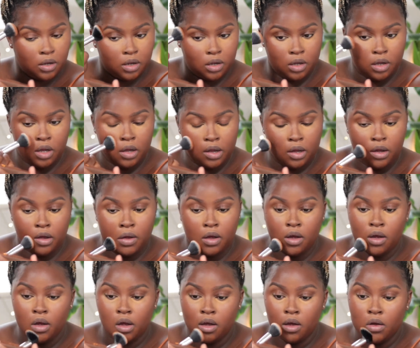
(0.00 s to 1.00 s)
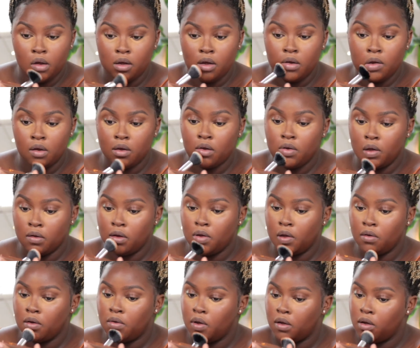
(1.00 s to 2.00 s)

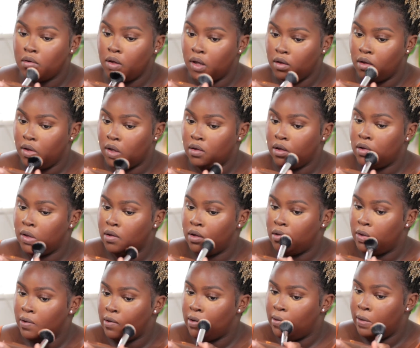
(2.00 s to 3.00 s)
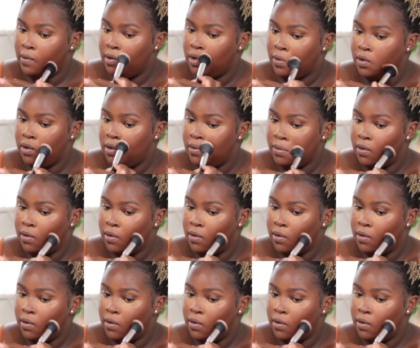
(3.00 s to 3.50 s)
(no one is talking)